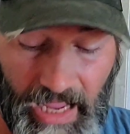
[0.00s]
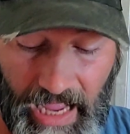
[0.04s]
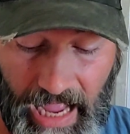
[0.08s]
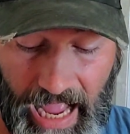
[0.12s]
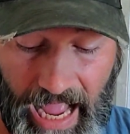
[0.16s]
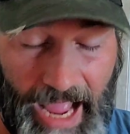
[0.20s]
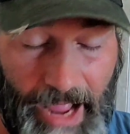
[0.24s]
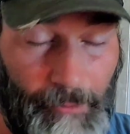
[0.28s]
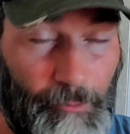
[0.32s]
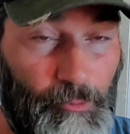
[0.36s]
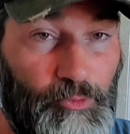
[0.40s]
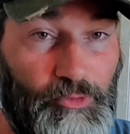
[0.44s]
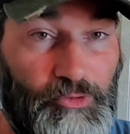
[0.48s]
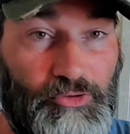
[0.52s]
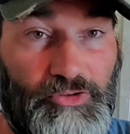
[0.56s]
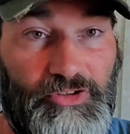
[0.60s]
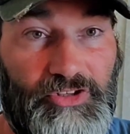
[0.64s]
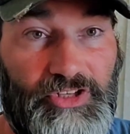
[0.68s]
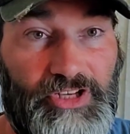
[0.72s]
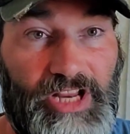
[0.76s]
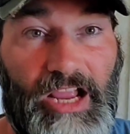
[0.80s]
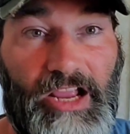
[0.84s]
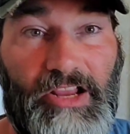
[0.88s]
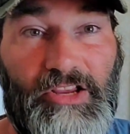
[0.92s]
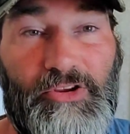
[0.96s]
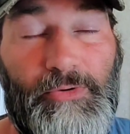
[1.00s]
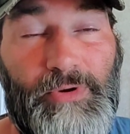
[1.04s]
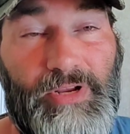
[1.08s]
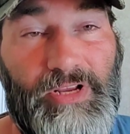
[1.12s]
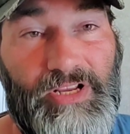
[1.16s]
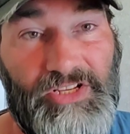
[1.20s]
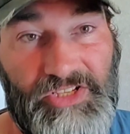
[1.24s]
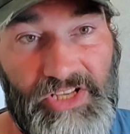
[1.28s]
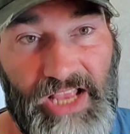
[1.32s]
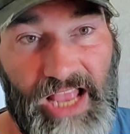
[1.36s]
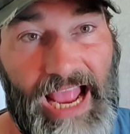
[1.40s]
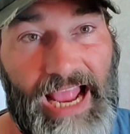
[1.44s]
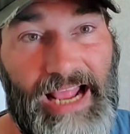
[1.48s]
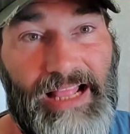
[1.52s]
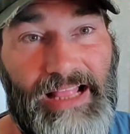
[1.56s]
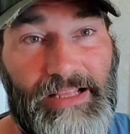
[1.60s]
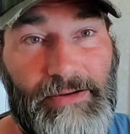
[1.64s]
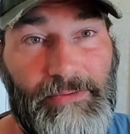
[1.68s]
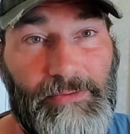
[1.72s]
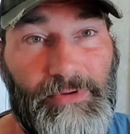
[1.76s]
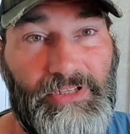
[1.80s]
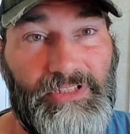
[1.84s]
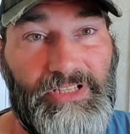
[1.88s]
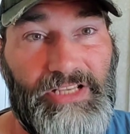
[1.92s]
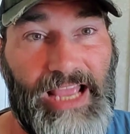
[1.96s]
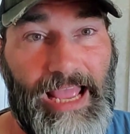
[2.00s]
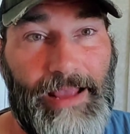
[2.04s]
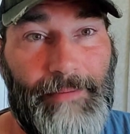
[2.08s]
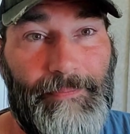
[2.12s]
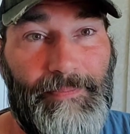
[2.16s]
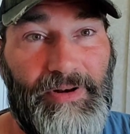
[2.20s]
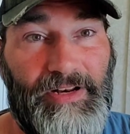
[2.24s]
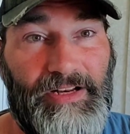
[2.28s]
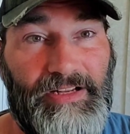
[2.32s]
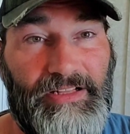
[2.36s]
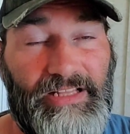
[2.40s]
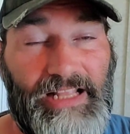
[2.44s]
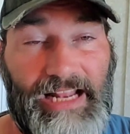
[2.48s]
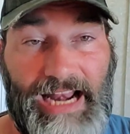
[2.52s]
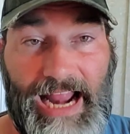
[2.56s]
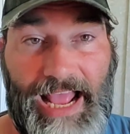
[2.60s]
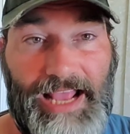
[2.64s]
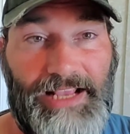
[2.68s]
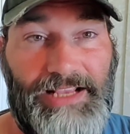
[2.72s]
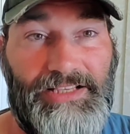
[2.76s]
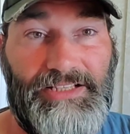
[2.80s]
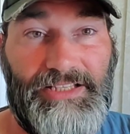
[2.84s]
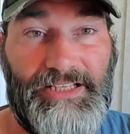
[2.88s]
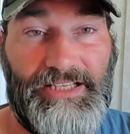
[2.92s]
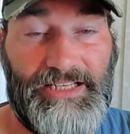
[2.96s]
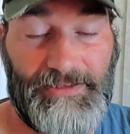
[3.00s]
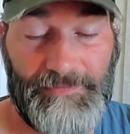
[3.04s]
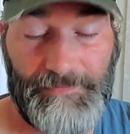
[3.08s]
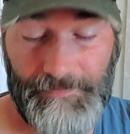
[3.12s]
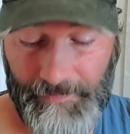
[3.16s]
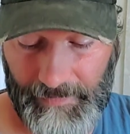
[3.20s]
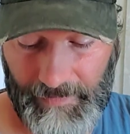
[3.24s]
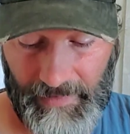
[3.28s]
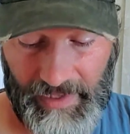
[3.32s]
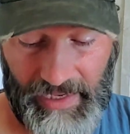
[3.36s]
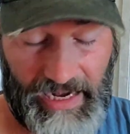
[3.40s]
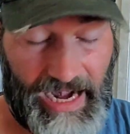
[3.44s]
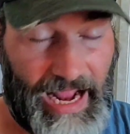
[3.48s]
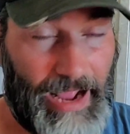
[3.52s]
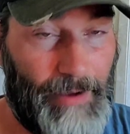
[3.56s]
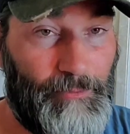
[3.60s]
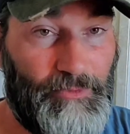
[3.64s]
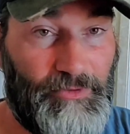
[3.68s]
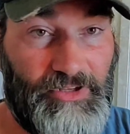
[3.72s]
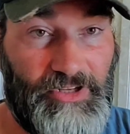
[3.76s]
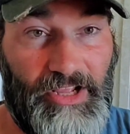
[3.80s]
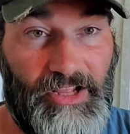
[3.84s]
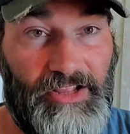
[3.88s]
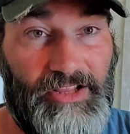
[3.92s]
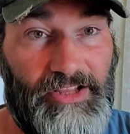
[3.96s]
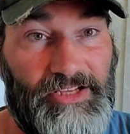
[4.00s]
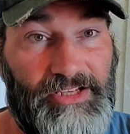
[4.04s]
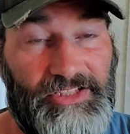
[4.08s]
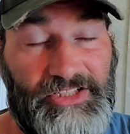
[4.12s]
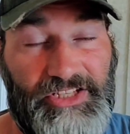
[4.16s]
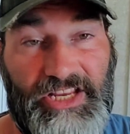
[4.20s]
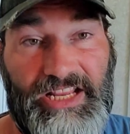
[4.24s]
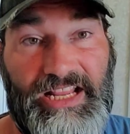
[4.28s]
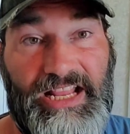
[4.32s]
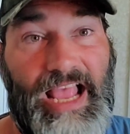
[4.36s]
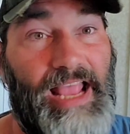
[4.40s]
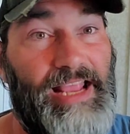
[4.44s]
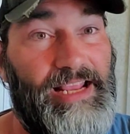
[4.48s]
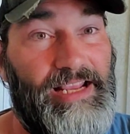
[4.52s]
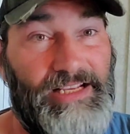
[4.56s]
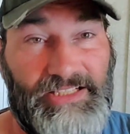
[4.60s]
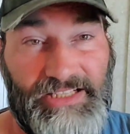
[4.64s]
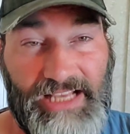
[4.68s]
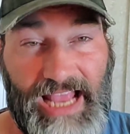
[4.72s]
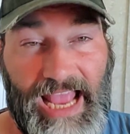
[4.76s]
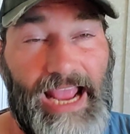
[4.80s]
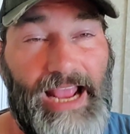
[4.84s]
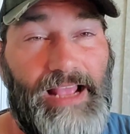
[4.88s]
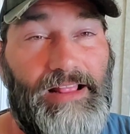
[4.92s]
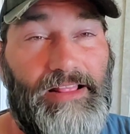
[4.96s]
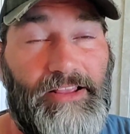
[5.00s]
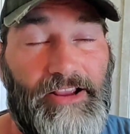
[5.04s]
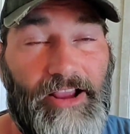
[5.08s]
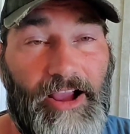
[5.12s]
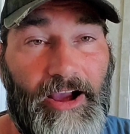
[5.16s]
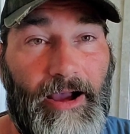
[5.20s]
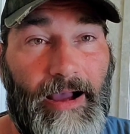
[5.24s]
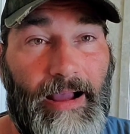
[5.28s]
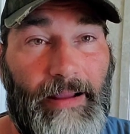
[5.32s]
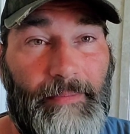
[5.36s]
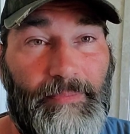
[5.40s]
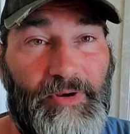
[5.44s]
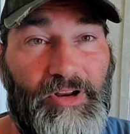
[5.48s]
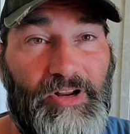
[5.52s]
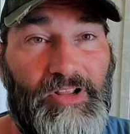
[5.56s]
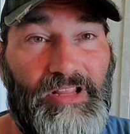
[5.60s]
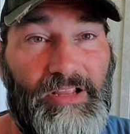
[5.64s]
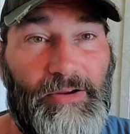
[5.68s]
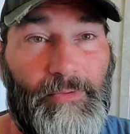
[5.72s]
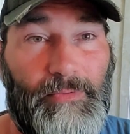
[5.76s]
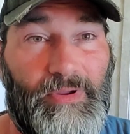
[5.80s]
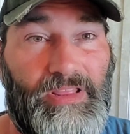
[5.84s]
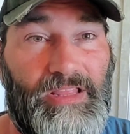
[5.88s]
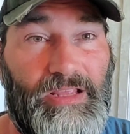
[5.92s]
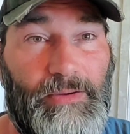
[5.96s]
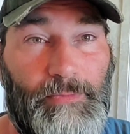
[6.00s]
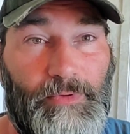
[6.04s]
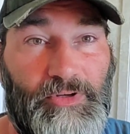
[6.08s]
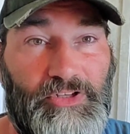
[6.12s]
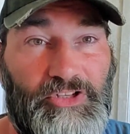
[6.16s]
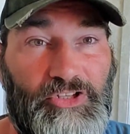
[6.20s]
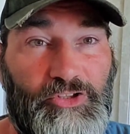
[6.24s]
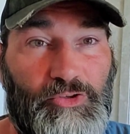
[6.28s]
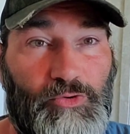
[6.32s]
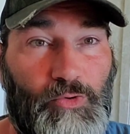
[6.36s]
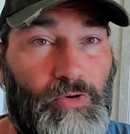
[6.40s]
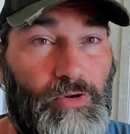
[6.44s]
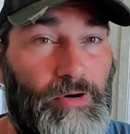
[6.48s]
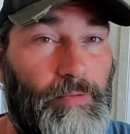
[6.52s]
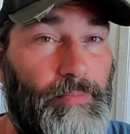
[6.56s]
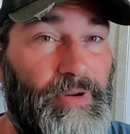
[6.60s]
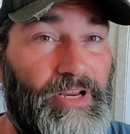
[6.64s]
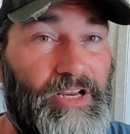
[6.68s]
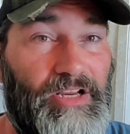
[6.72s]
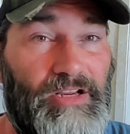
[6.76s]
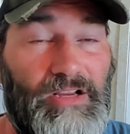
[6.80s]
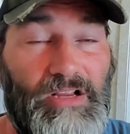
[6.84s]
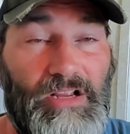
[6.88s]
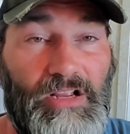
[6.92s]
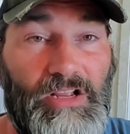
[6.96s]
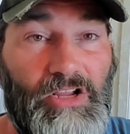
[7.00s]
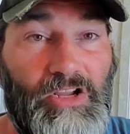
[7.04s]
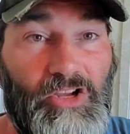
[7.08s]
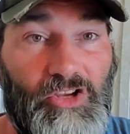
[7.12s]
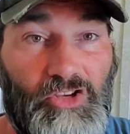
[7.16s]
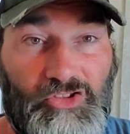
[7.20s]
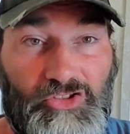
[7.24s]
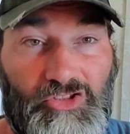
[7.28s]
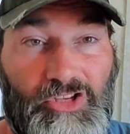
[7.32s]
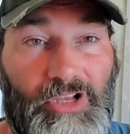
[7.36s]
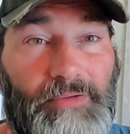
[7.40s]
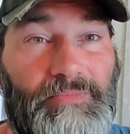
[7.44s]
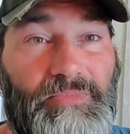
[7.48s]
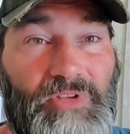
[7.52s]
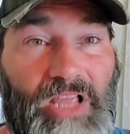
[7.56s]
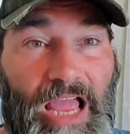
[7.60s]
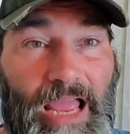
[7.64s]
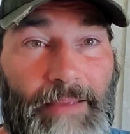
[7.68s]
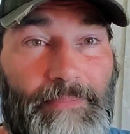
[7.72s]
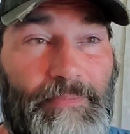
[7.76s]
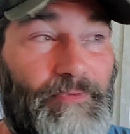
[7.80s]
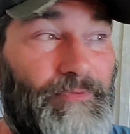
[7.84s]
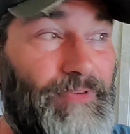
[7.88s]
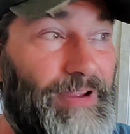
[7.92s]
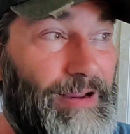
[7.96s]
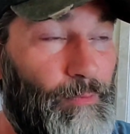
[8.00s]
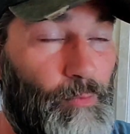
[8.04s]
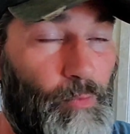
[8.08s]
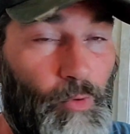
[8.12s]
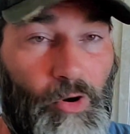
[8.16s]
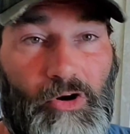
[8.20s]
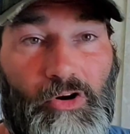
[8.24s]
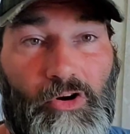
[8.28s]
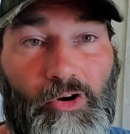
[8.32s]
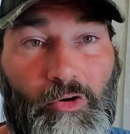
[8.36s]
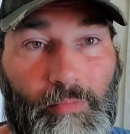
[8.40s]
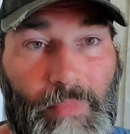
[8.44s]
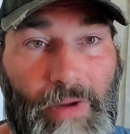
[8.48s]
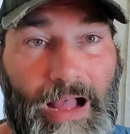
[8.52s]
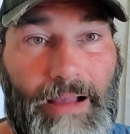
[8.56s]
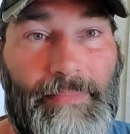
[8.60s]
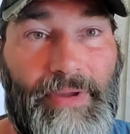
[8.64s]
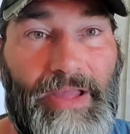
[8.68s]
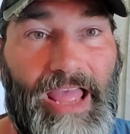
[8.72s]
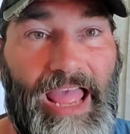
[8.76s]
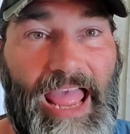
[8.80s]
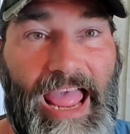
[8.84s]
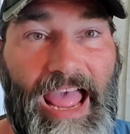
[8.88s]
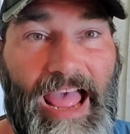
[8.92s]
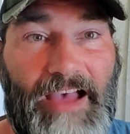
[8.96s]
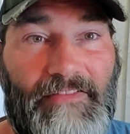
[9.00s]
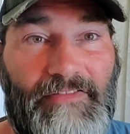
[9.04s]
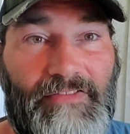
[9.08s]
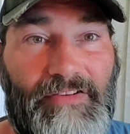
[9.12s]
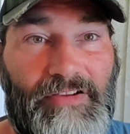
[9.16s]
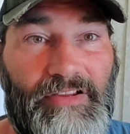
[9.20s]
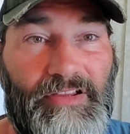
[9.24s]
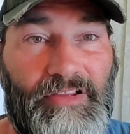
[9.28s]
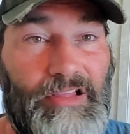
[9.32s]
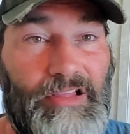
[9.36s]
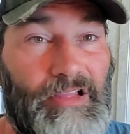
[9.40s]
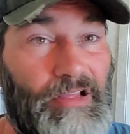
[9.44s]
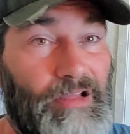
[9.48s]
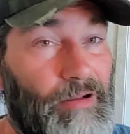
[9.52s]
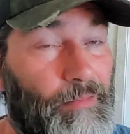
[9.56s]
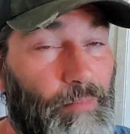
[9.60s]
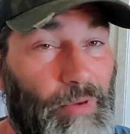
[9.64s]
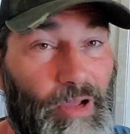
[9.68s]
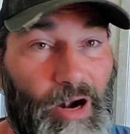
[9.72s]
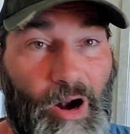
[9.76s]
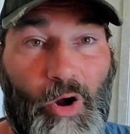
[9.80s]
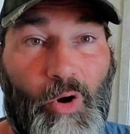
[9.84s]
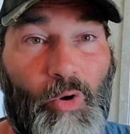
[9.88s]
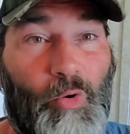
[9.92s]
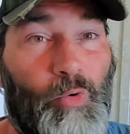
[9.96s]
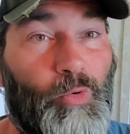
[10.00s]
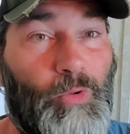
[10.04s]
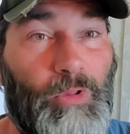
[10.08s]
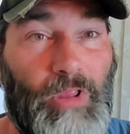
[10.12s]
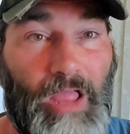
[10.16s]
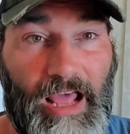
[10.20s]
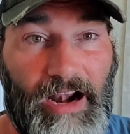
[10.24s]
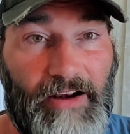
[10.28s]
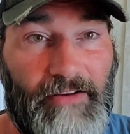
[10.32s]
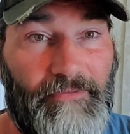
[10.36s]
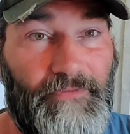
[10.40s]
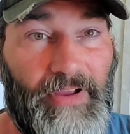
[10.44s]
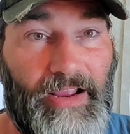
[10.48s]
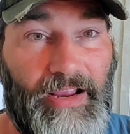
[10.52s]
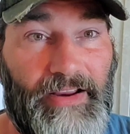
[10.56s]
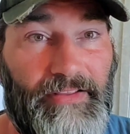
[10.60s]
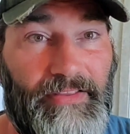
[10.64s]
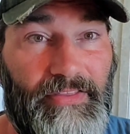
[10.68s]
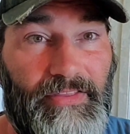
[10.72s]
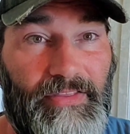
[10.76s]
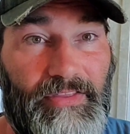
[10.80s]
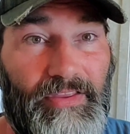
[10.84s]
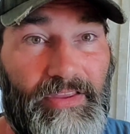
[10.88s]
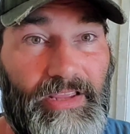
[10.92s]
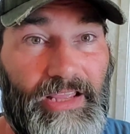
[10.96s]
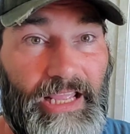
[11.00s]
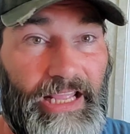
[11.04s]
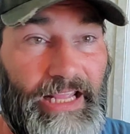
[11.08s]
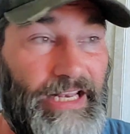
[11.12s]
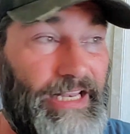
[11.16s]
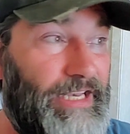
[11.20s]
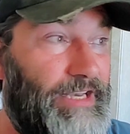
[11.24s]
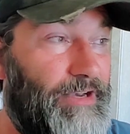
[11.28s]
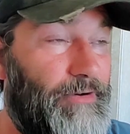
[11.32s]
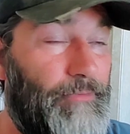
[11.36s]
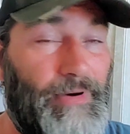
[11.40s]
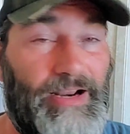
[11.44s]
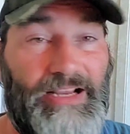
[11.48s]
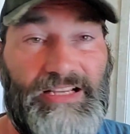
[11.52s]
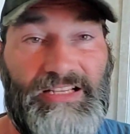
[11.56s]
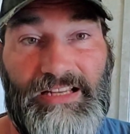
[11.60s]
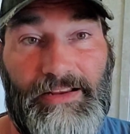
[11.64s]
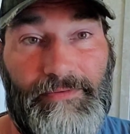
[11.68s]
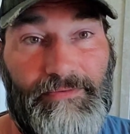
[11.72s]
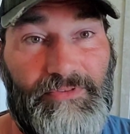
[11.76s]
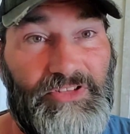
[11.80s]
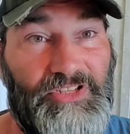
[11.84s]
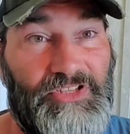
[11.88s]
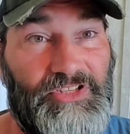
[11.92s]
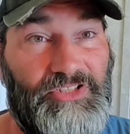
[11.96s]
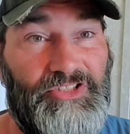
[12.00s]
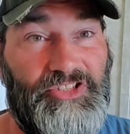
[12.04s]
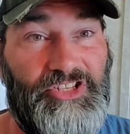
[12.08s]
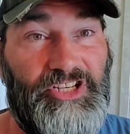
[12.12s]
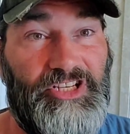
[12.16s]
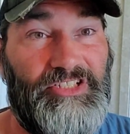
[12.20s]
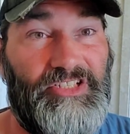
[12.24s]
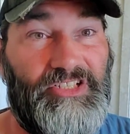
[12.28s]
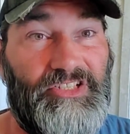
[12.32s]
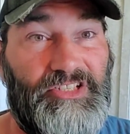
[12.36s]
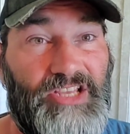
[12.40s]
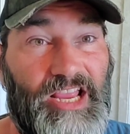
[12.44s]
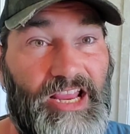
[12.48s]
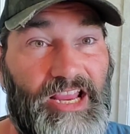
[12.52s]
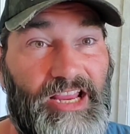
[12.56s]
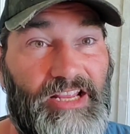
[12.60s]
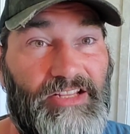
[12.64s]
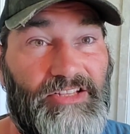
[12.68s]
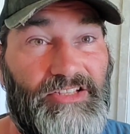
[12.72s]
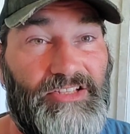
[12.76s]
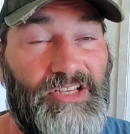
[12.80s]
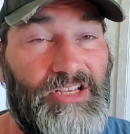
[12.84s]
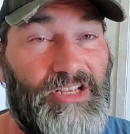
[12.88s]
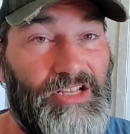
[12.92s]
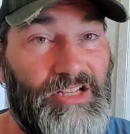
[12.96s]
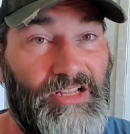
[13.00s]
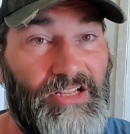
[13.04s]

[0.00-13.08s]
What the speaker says: I will tell you exactly what's happening that I see, and I will tell you exactly how I'm dealing with it, which is going to be some type of a work on my behalf, but a whole lot of faith, and then the rest of it's in Jesus' hands.